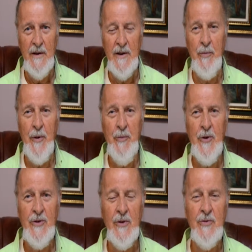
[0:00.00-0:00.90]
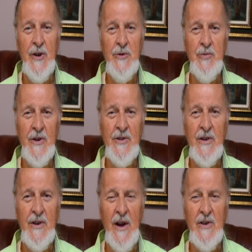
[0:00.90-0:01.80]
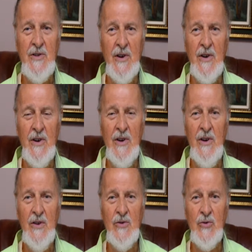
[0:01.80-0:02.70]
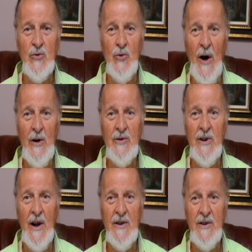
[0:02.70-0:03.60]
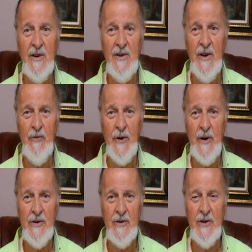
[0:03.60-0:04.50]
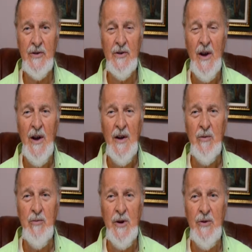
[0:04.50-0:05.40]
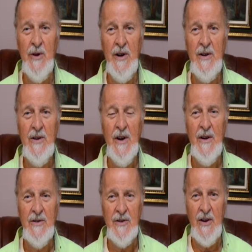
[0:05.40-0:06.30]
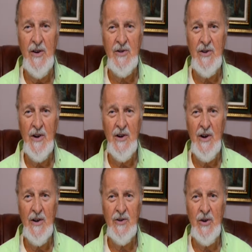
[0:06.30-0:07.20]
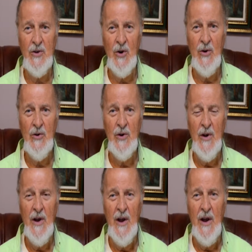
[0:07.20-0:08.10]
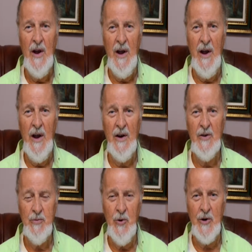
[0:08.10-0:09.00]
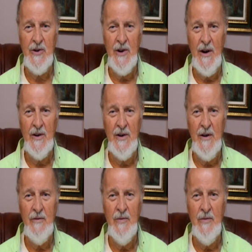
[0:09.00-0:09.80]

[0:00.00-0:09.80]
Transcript: The purpose of this presentation is to outline the differences between traditional Karate-Do and sports karate,